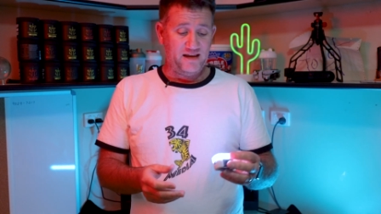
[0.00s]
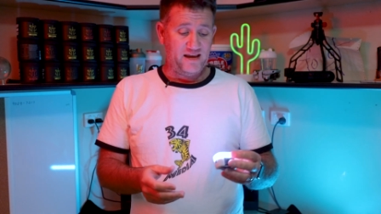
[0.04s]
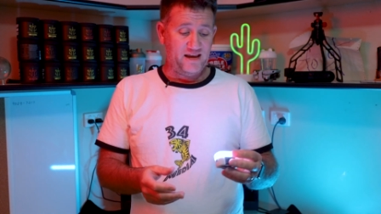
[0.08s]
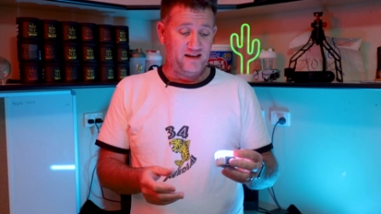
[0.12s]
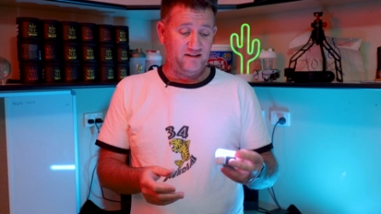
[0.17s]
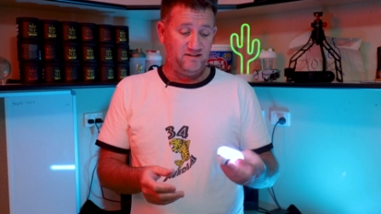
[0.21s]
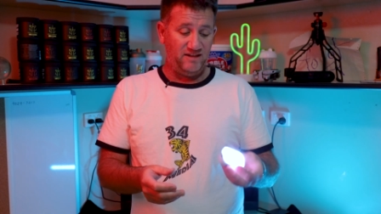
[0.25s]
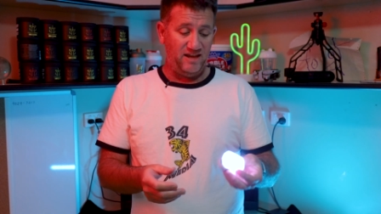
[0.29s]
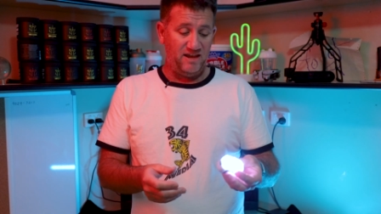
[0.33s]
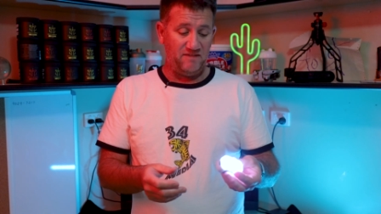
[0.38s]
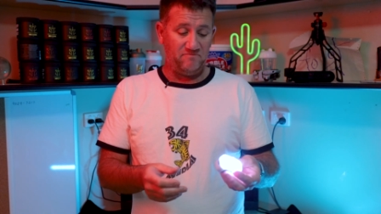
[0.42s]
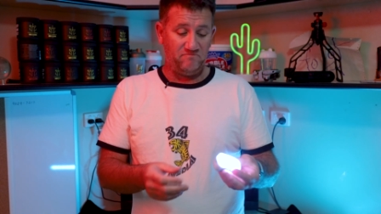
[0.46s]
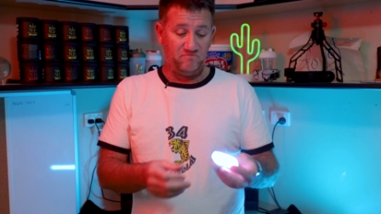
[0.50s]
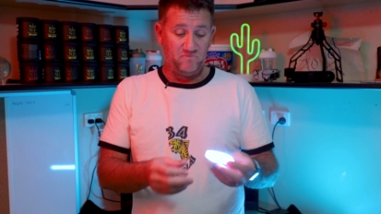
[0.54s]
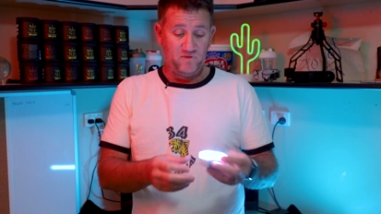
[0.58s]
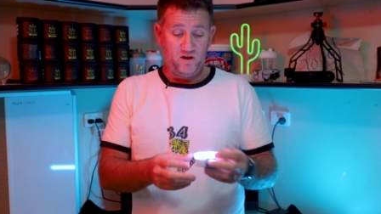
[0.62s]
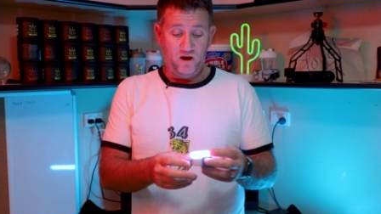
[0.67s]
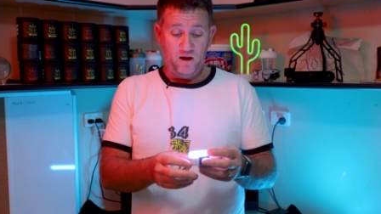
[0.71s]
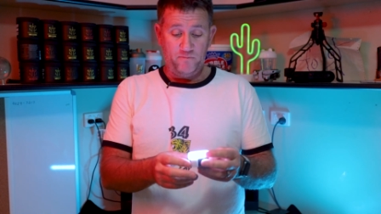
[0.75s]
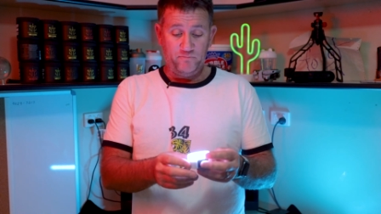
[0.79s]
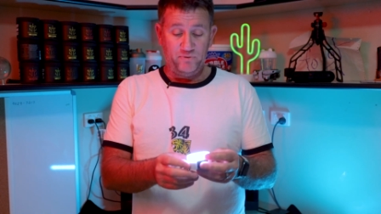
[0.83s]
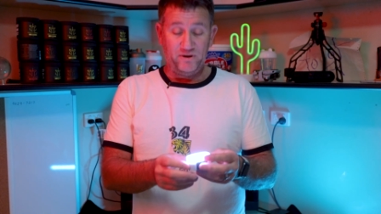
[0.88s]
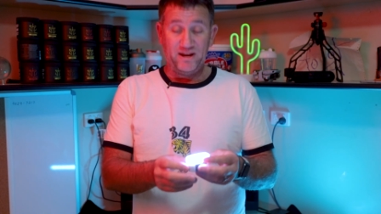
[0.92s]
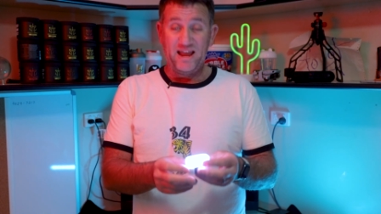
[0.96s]
and yeah,
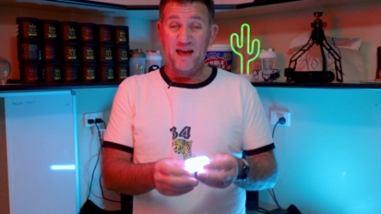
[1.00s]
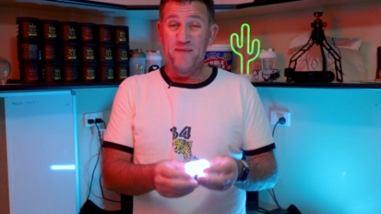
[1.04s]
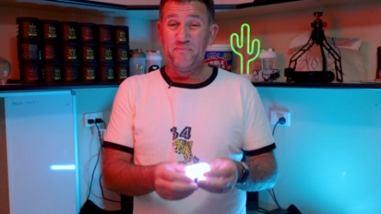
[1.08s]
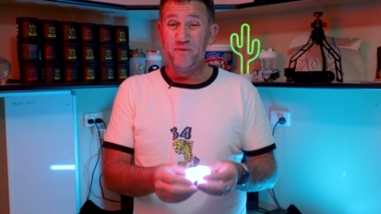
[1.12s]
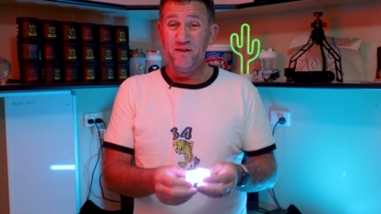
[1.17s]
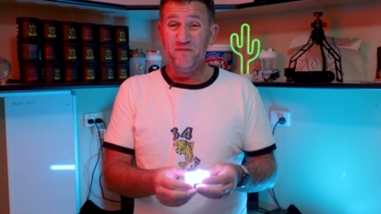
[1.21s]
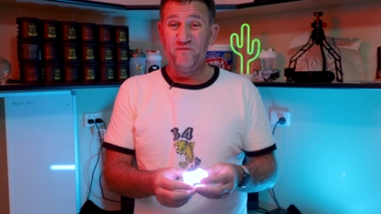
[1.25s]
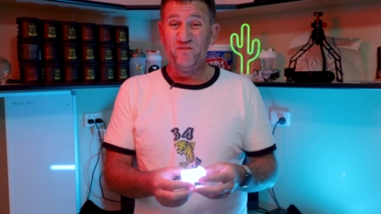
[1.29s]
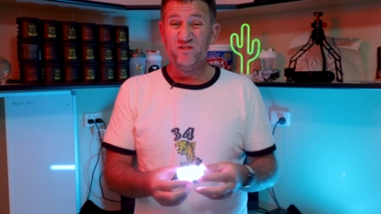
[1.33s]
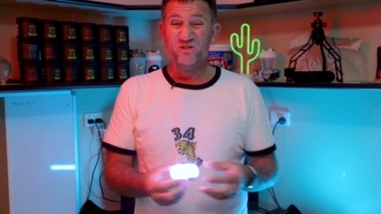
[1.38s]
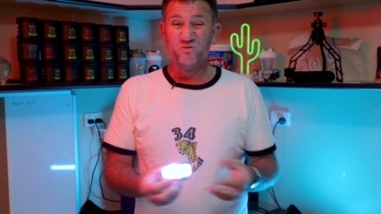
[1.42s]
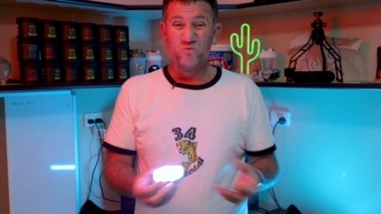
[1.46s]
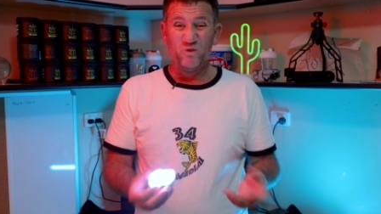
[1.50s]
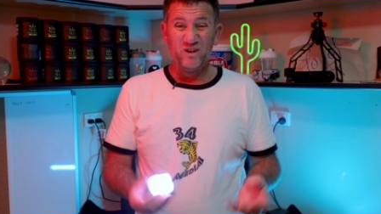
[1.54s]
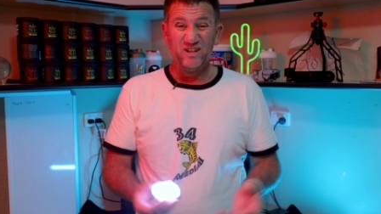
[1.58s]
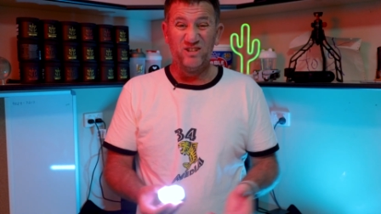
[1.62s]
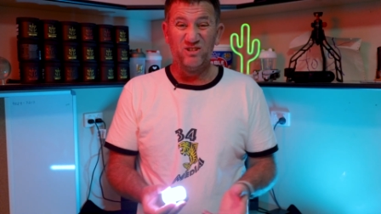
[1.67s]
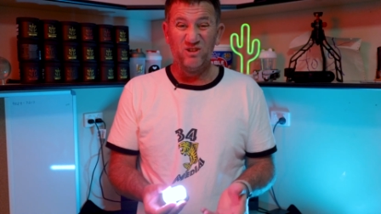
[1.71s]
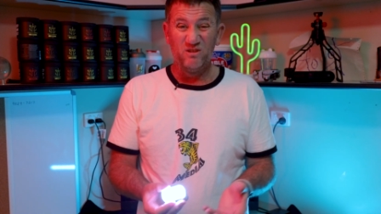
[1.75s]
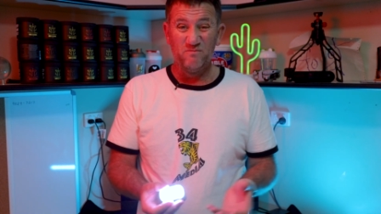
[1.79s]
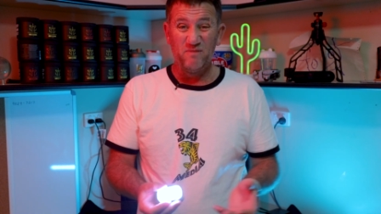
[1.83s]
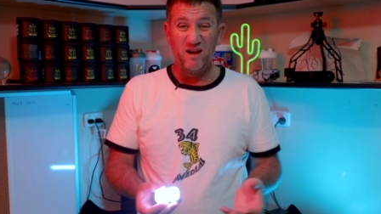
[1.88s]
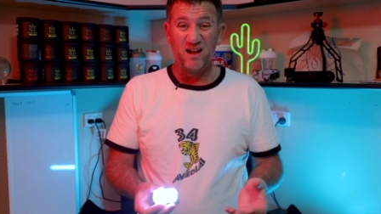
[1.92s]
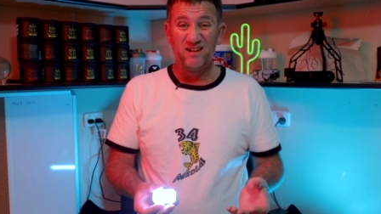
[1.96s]
I'm pretty happy for
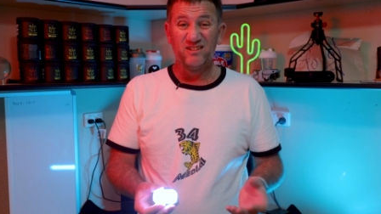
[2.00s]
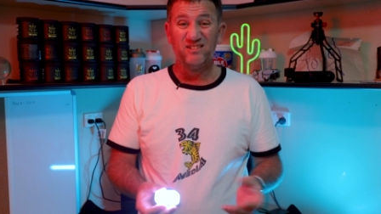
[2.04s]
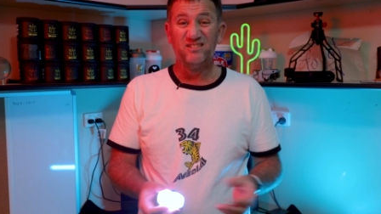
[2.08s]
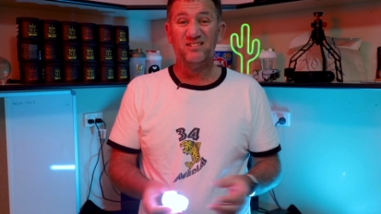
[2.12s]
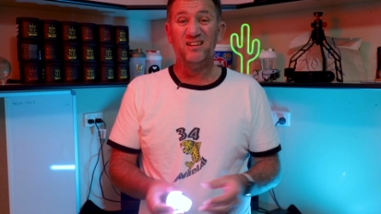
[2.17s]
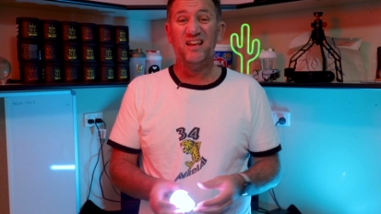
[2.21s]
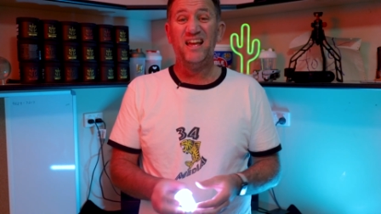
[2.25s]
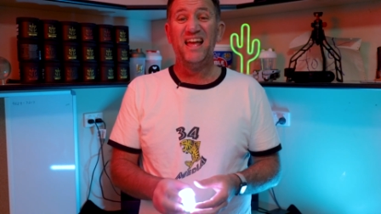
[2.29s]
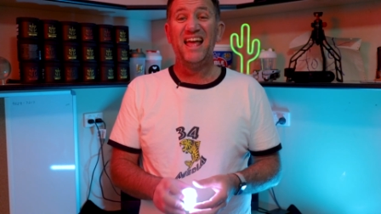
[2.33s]
22 bucks.